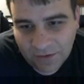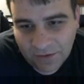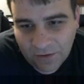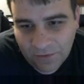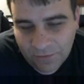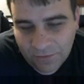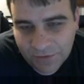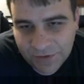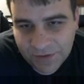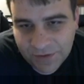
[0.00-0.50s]

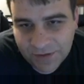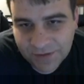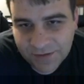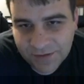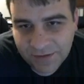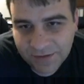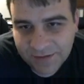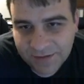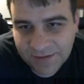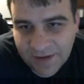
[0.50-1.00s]
Oh, she just
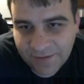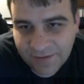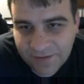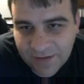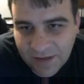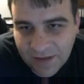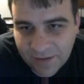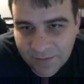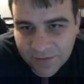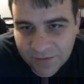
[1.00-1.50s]
took 7
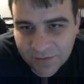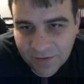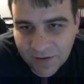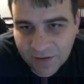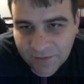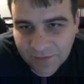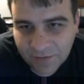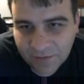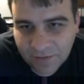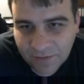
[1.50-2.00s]
damage right
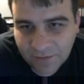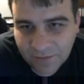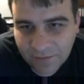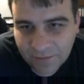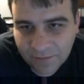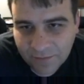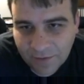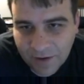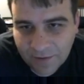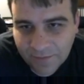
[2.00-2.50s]

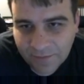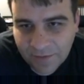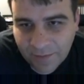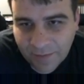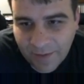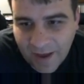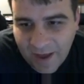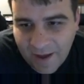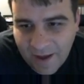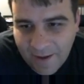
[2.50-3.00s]
off the
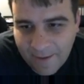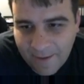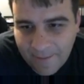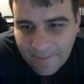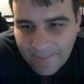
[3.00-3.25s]
bat.